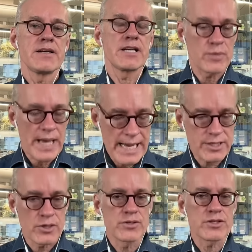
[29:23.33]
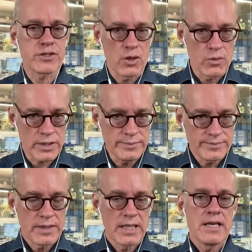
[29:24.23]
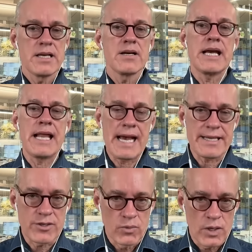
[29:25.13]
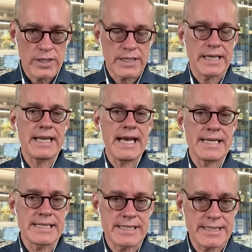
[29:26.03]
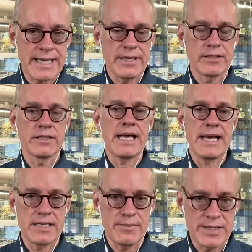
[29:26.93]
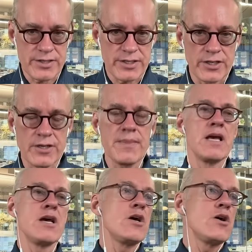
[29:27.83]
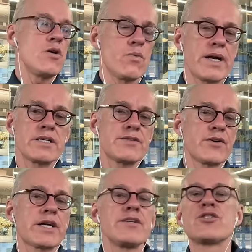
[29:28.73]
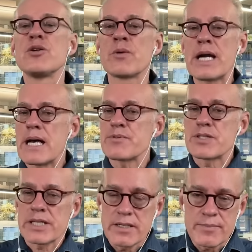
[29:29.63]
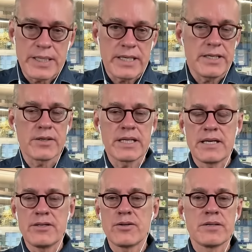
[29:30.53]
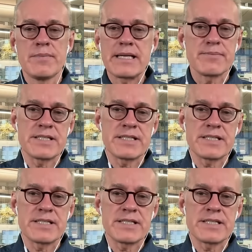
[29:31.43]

because we had to go slower. It had to work. It had to scale. It had to be secure. Whereas for consumer apps, it can be you can you can make